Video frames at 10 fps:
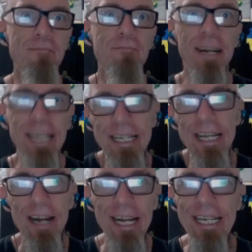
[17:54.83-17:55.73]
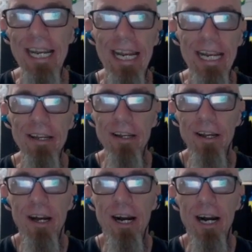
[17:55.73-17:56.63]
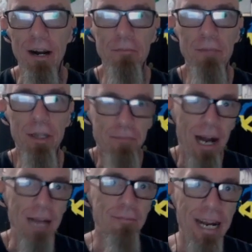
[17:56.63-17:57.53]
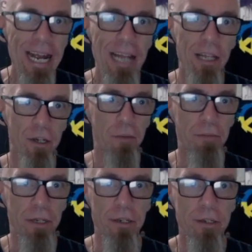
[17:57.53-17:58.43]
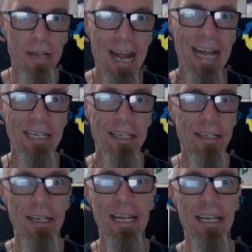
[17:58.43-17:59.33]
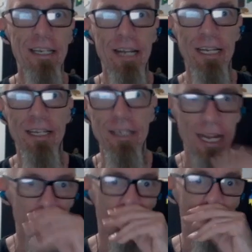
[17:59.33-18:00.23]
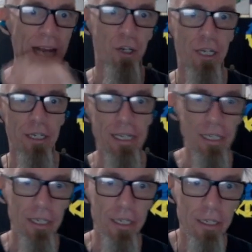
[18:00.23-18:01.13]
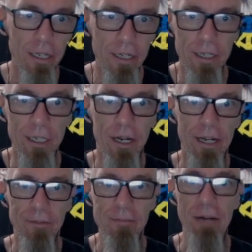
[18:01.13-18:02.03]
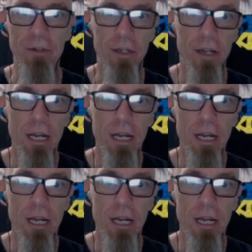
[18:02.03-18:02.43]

money that I need to buy my helicopter and crash it into the side of a mountain.